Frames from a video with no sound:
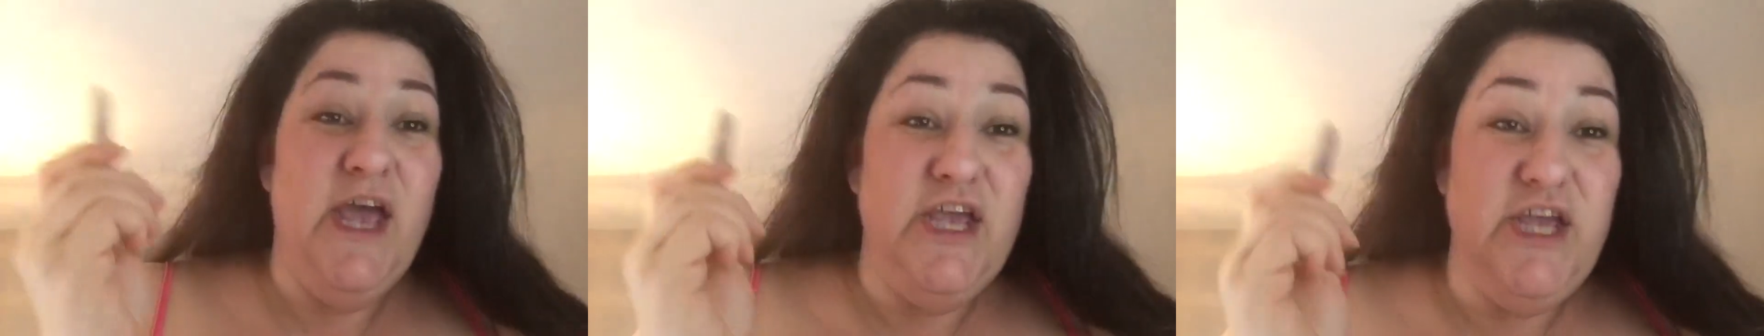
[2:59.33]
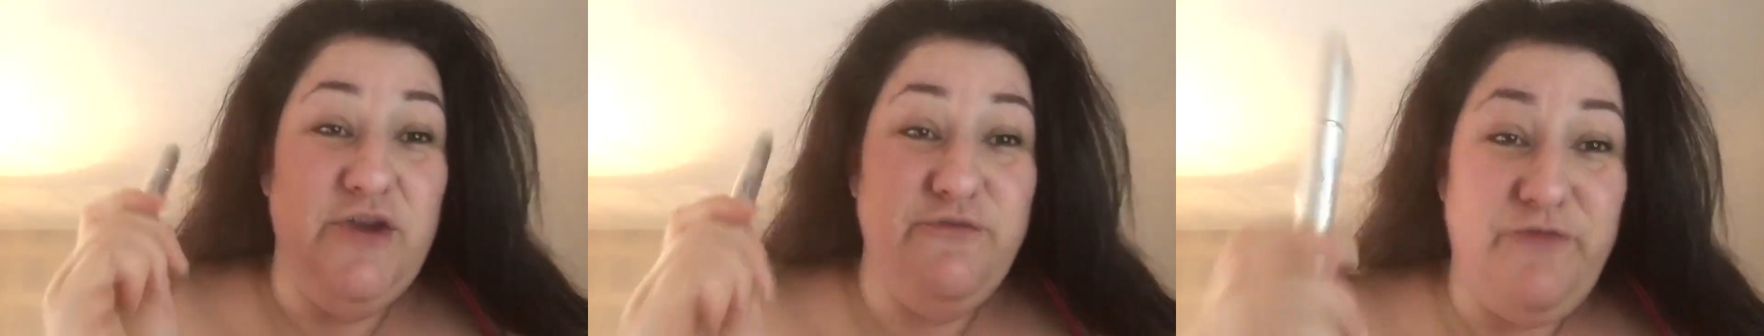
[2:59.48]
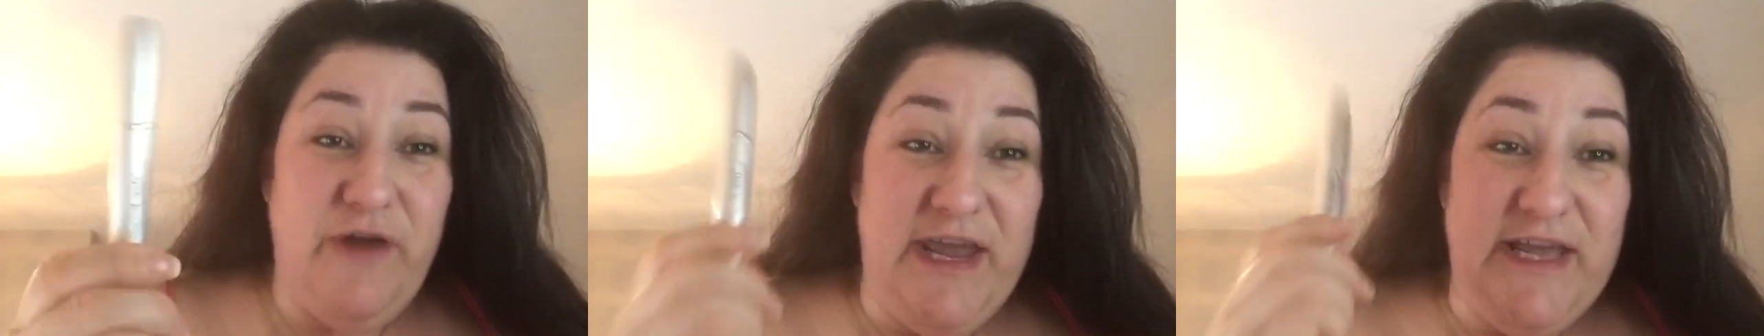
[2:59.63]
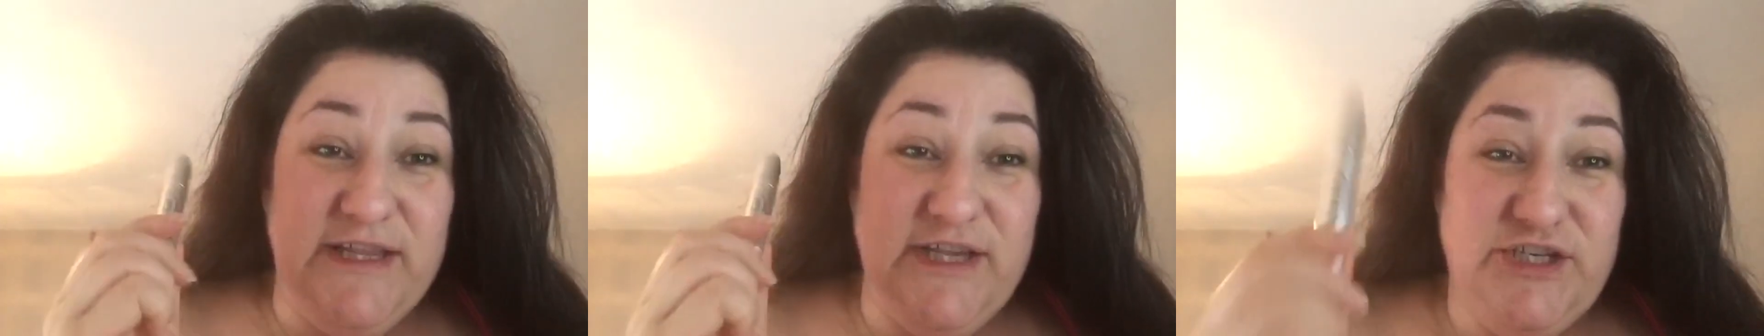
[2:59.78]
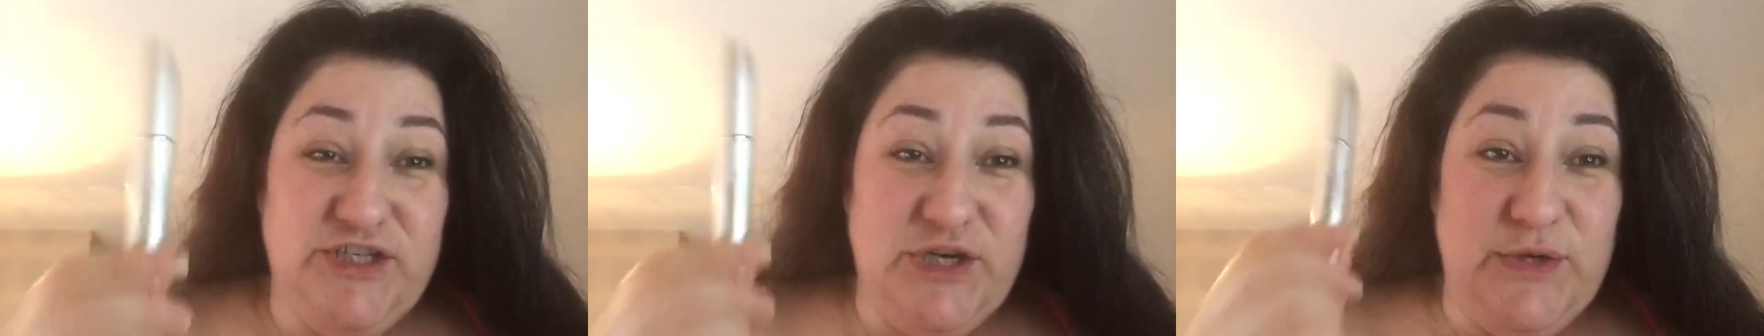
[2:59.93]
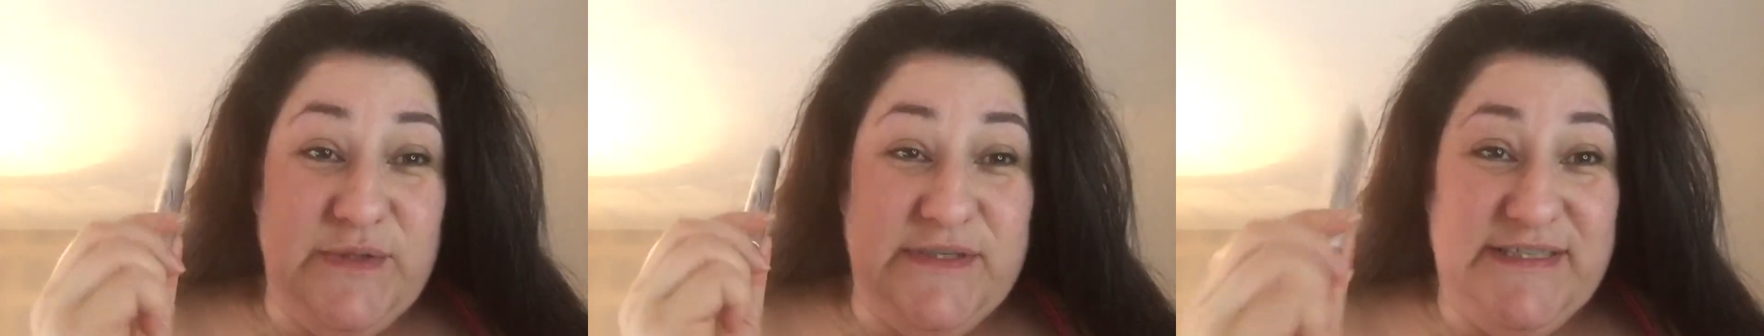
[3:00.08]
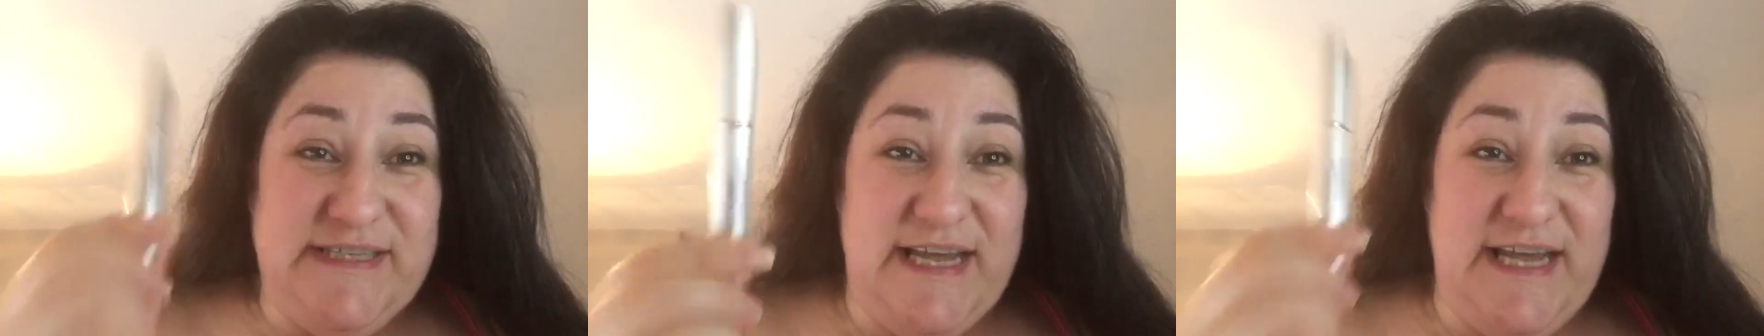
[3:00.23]
You really
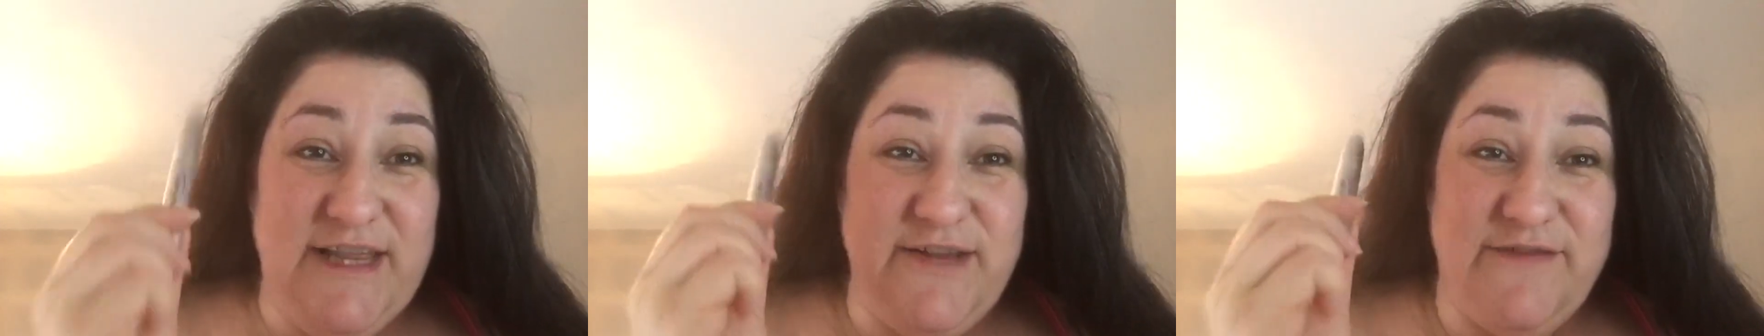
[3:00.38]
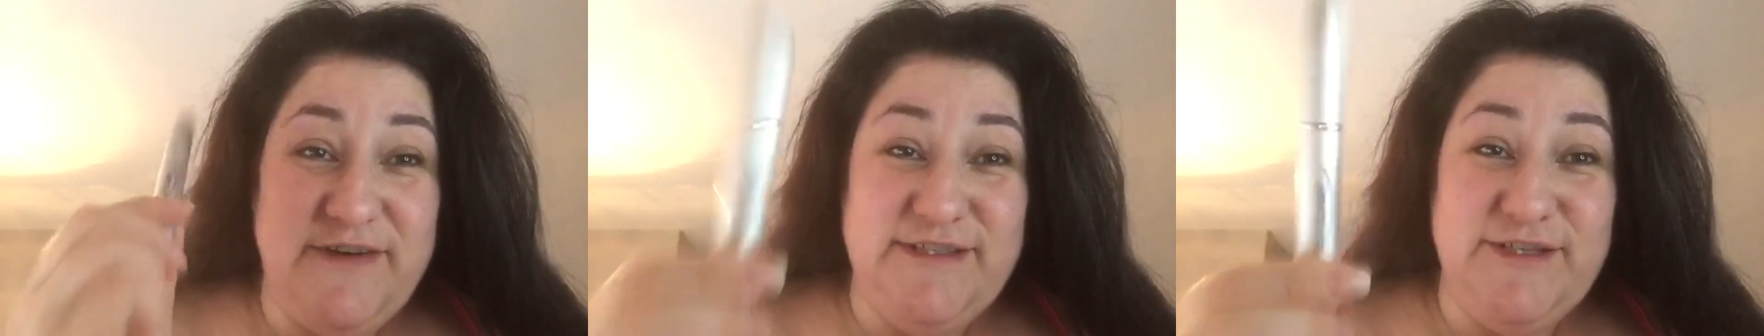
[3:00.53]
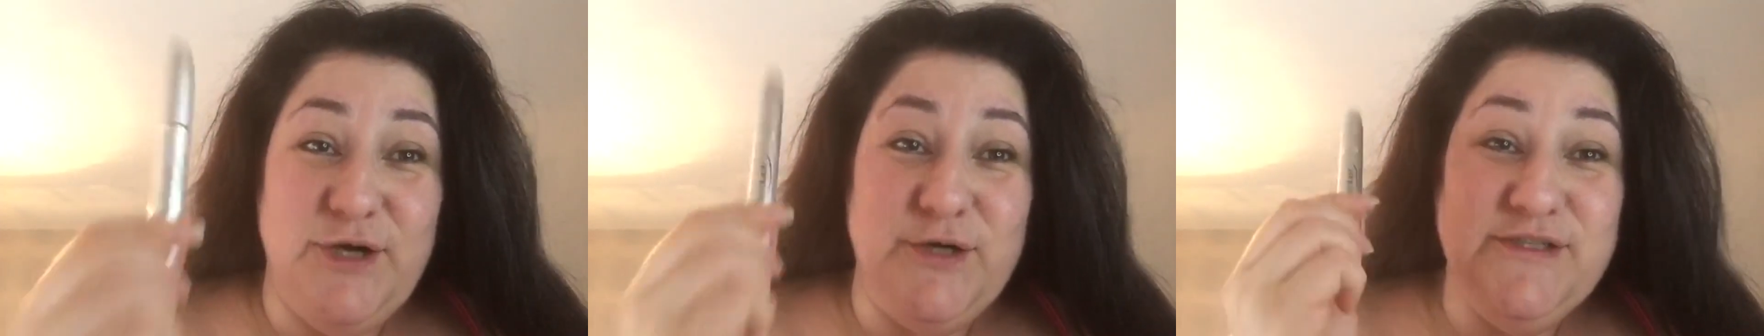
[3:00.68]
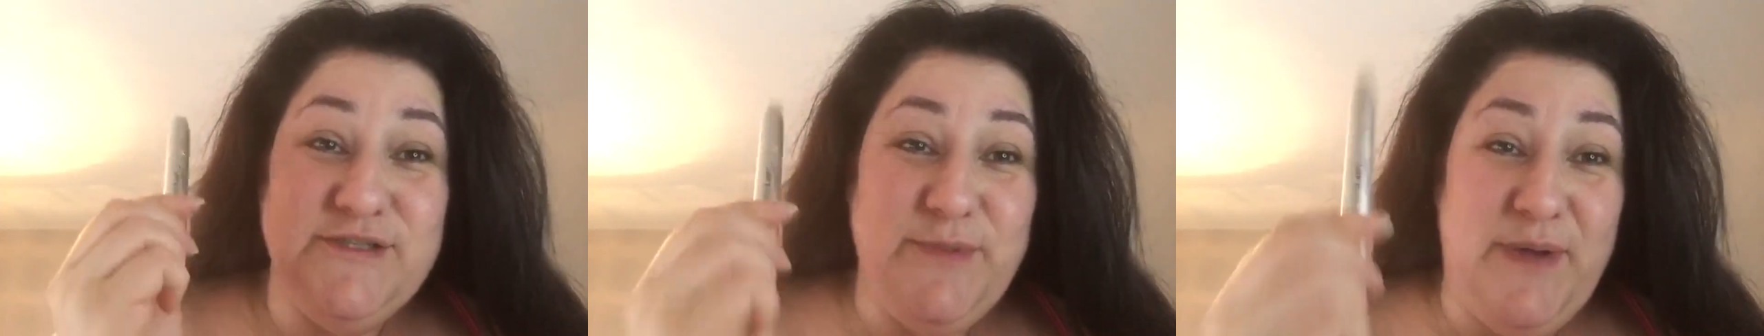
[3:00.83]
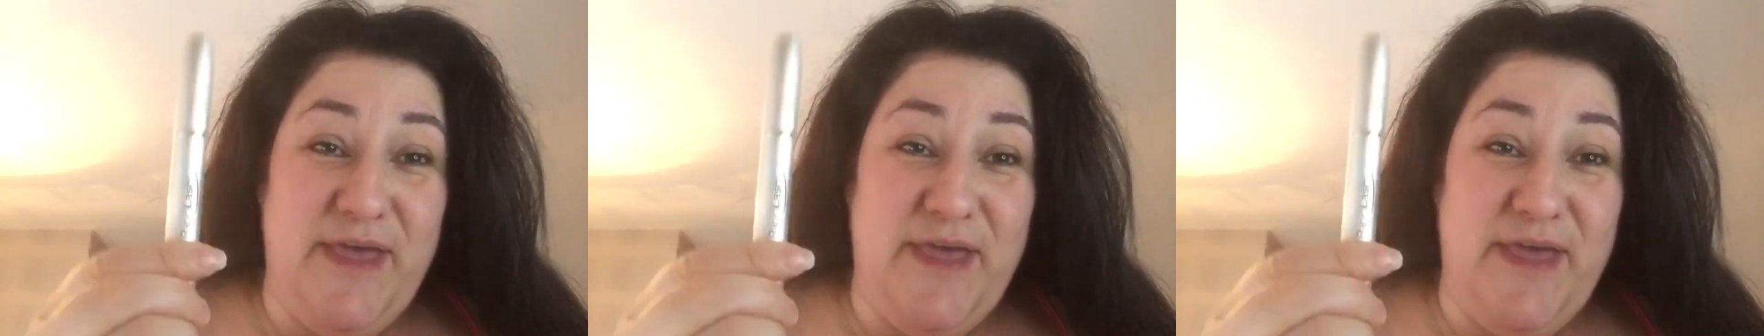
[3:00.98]
do see the results